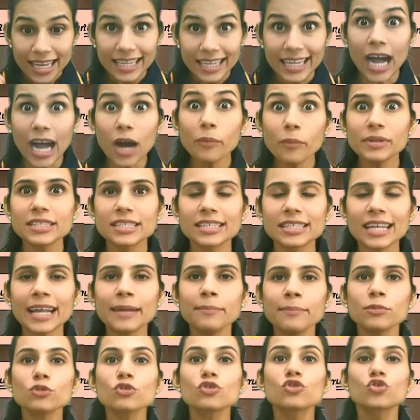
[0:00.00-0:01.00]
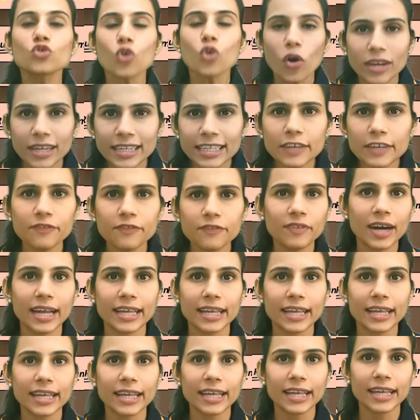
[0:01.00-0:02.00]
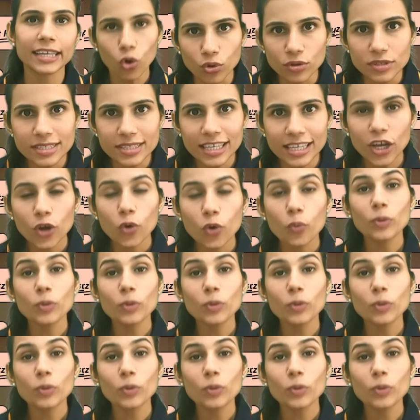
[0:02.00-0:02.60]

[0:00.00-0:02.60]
Now it's time to solidify those